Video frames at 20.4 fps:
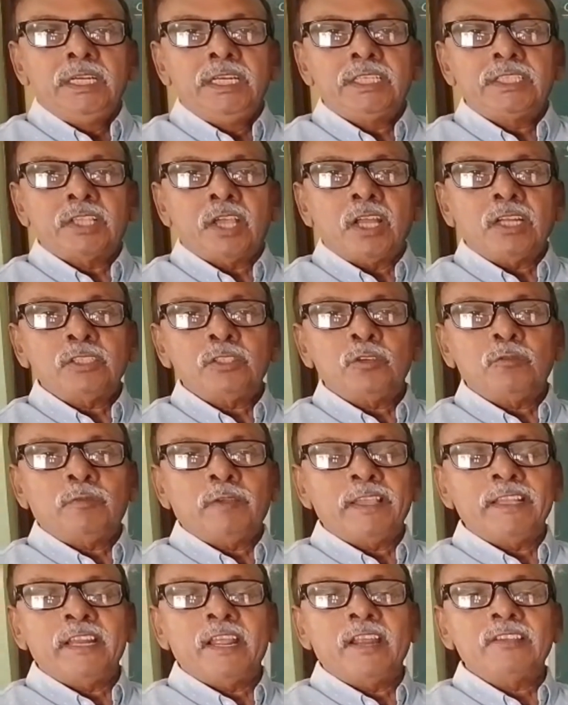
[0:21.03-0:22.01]
It's also
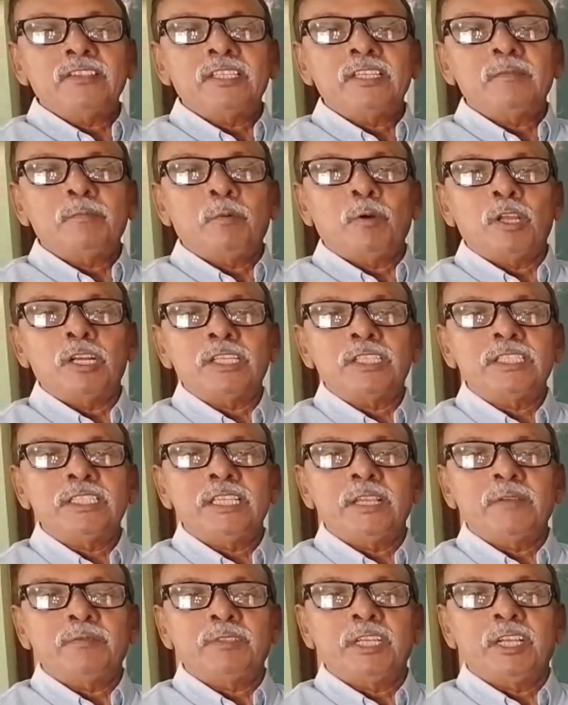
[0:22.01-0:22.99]
financial
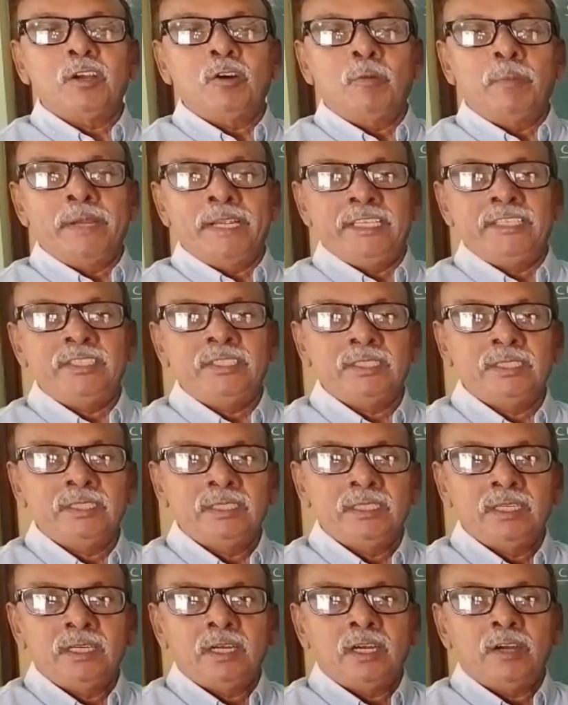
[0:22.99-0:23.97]
policy of the government
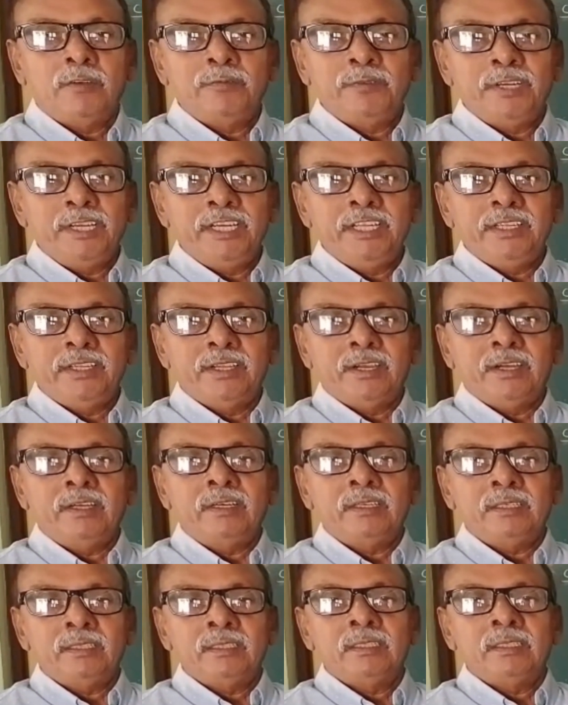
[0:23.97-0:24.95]
of India
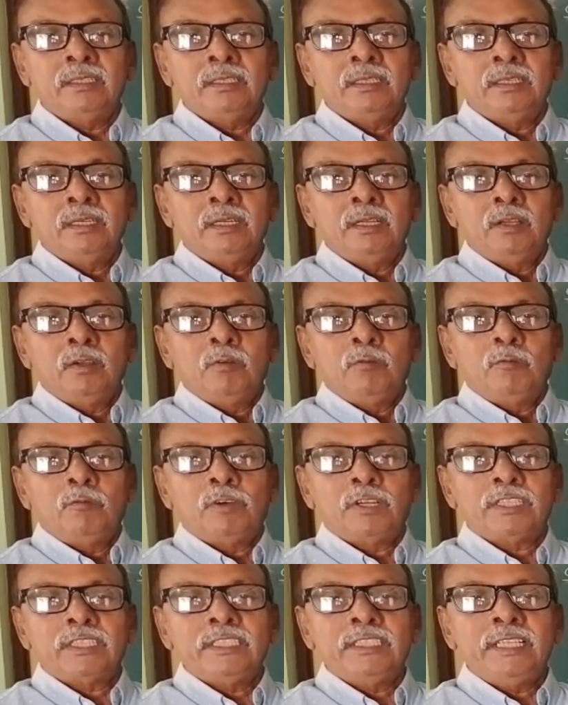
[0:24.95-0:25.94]

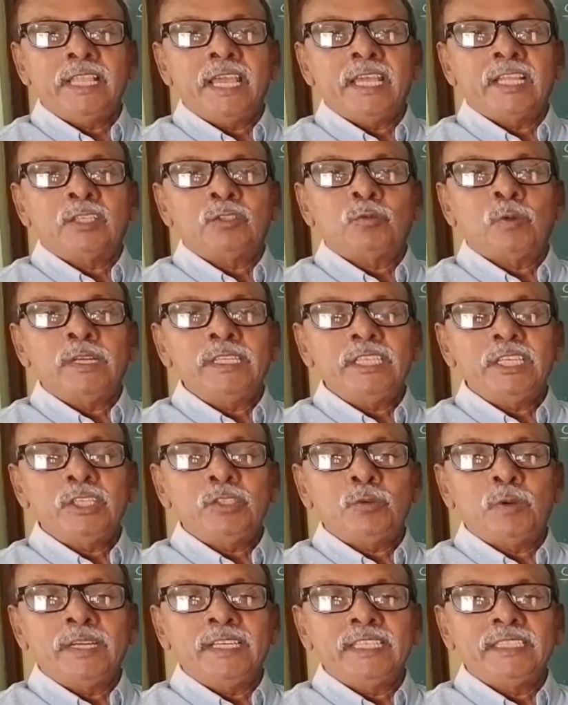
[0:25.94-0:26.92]
for the year
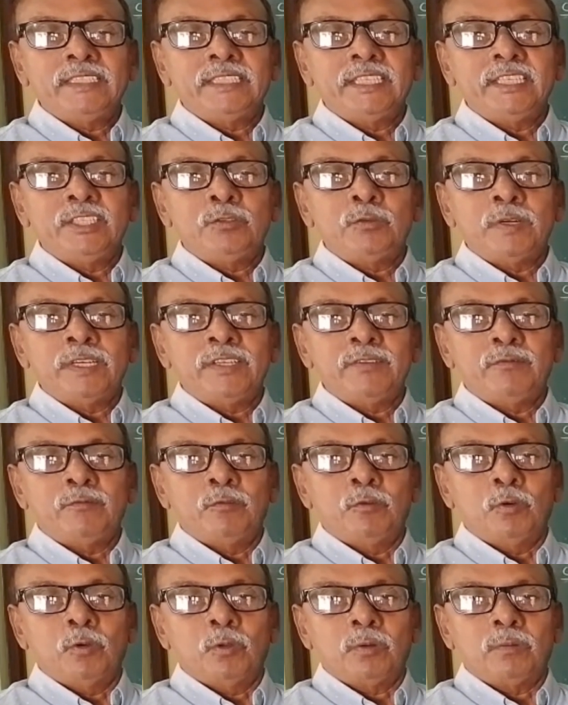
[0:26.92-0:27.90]

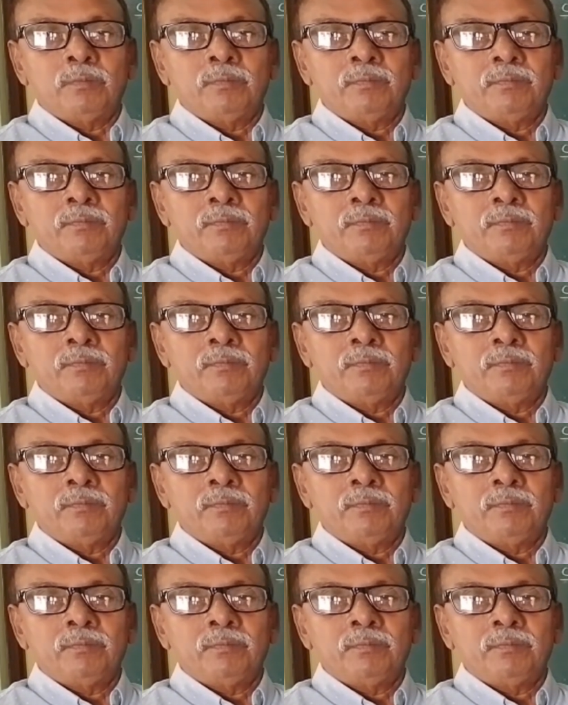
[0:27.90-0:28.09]
2023-24.